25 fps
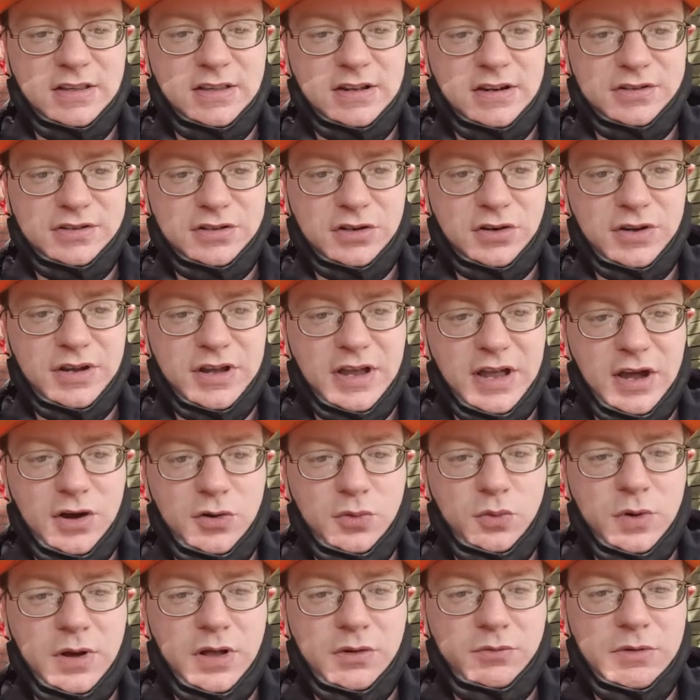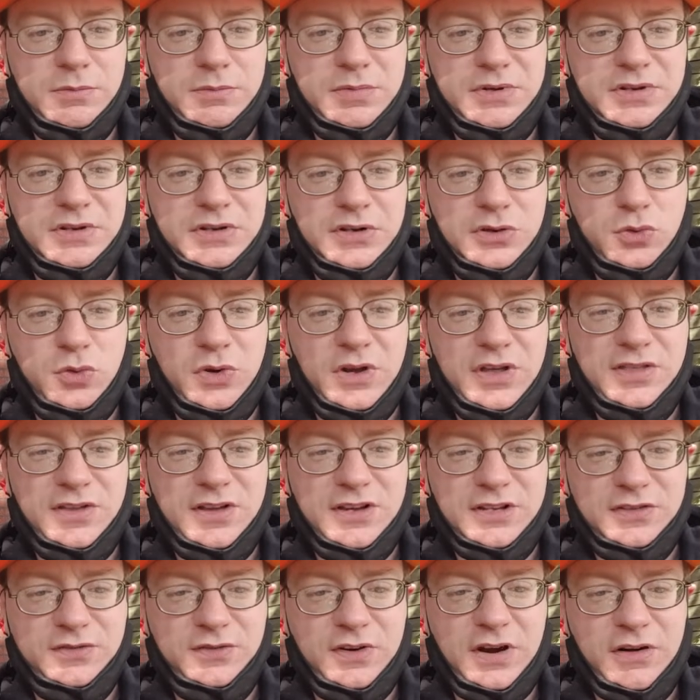And I'll show you how well we've been doing
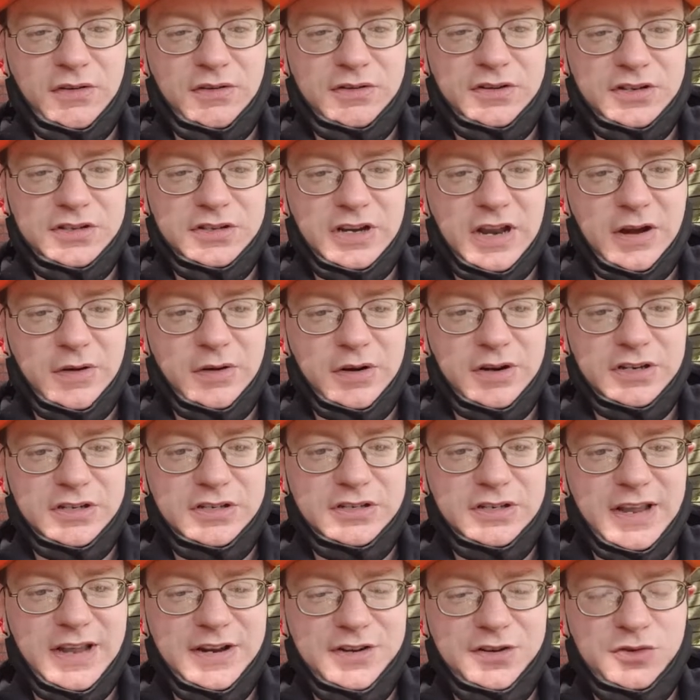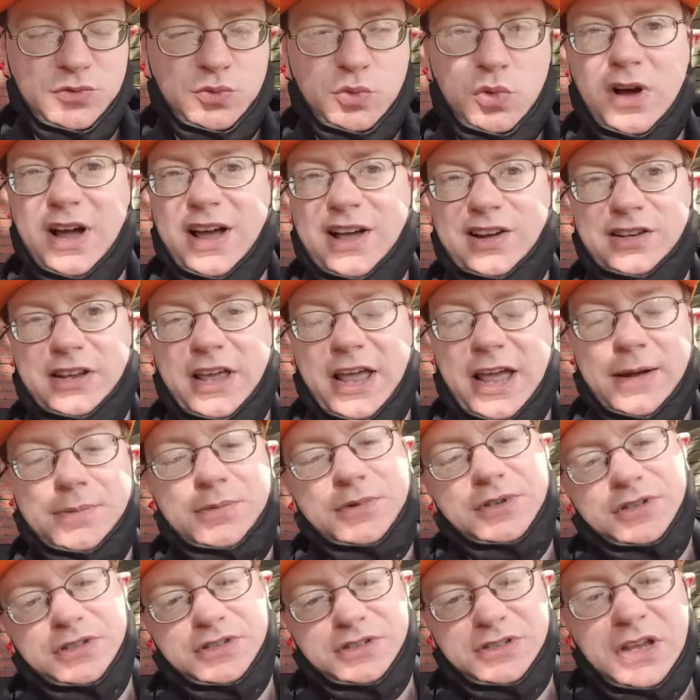thus far with just our standard wild
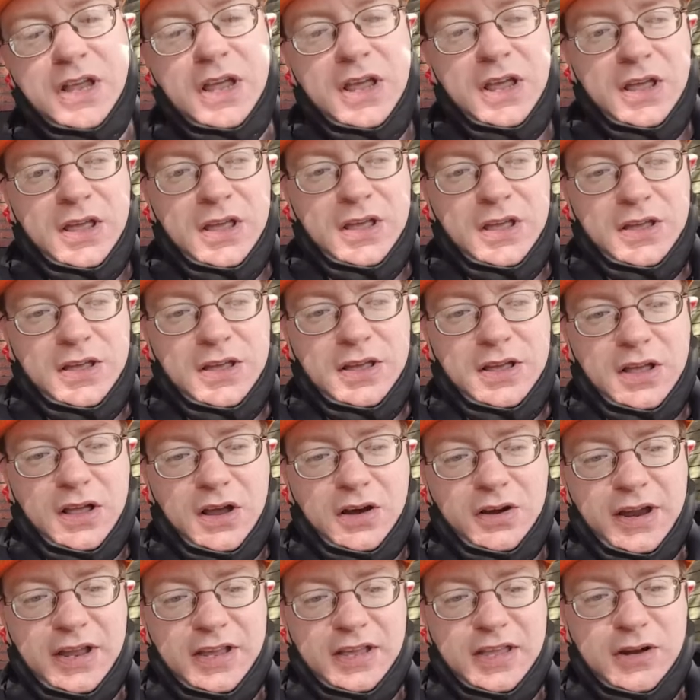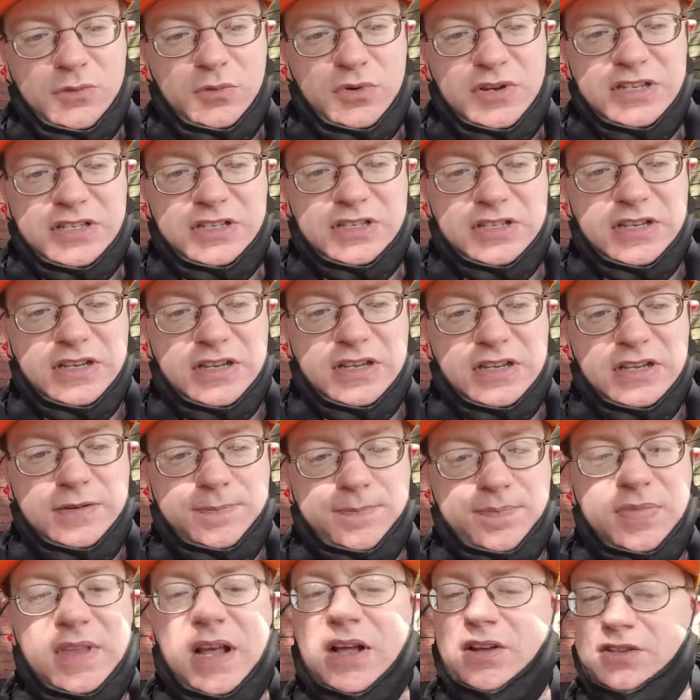captures. All right, can we see,
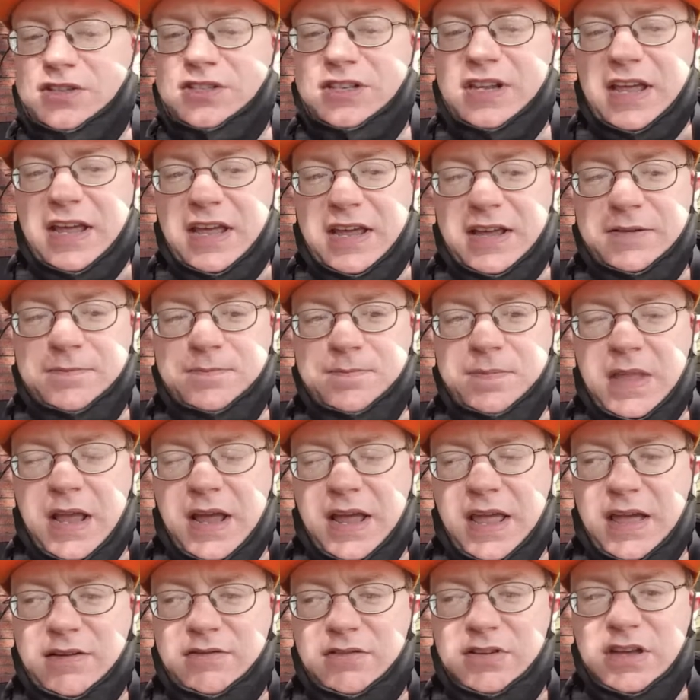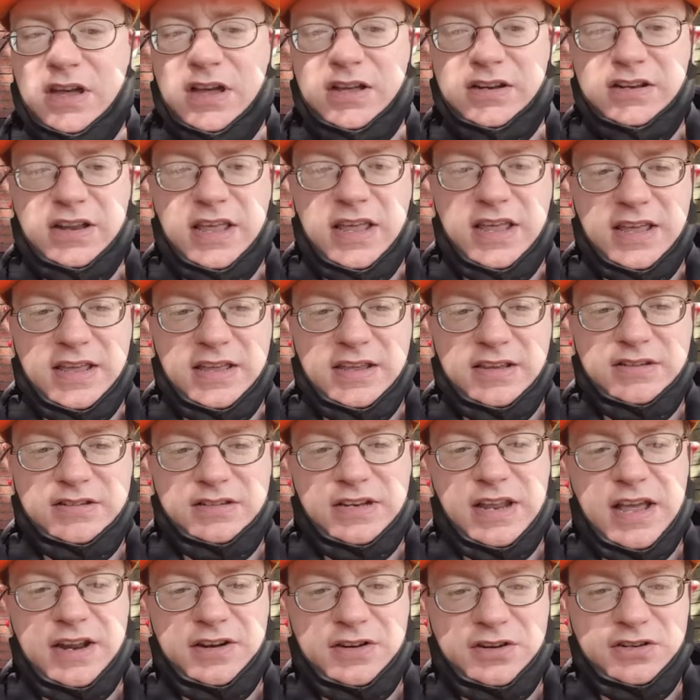I'll say, I haven't gotten a
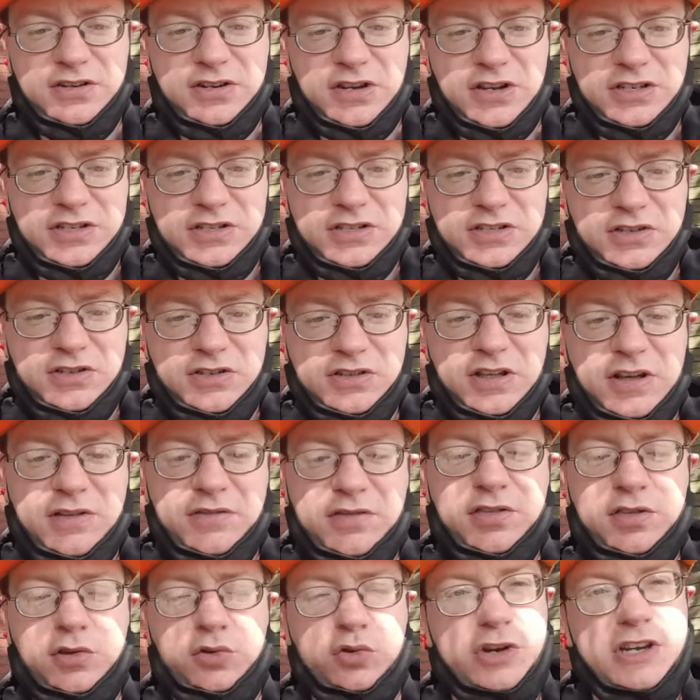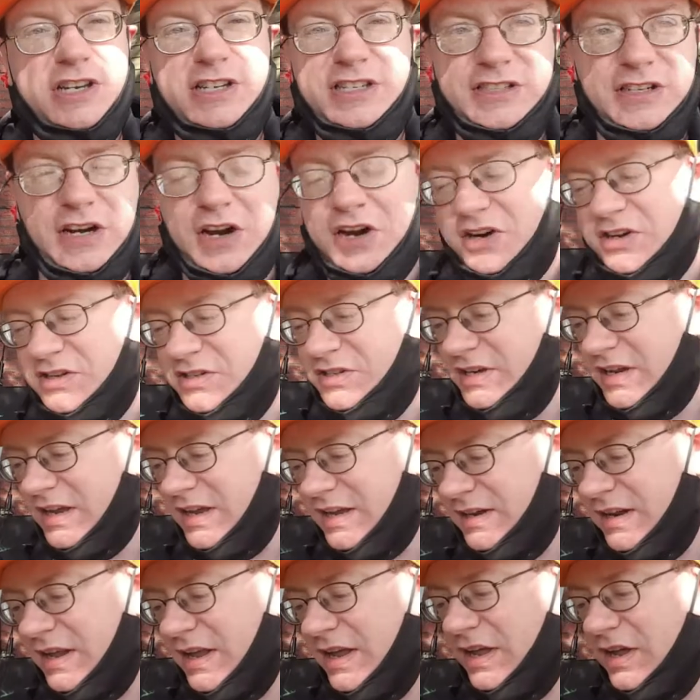standard Duskull of three stars
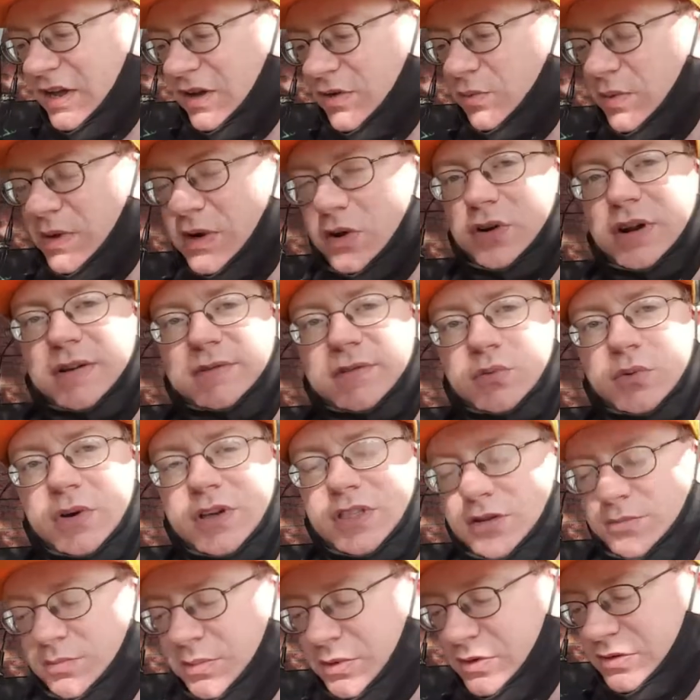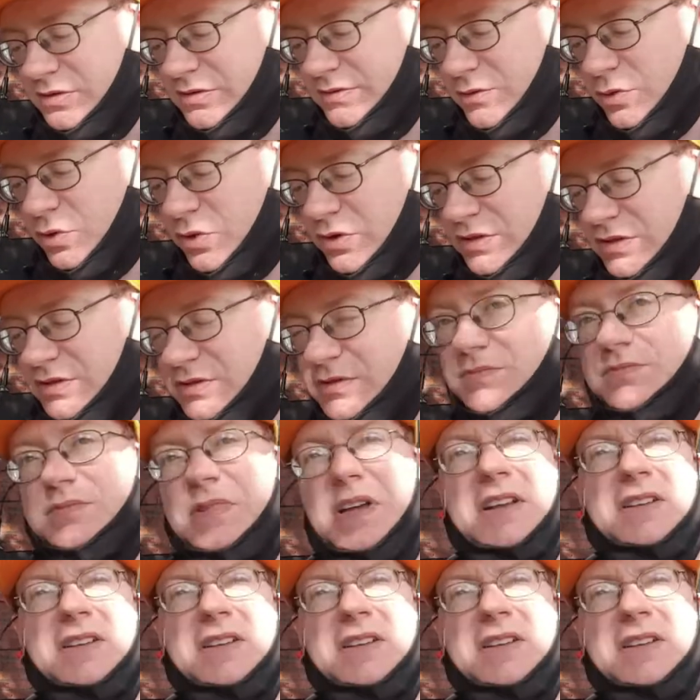yet. We don't have the weather boost, of course.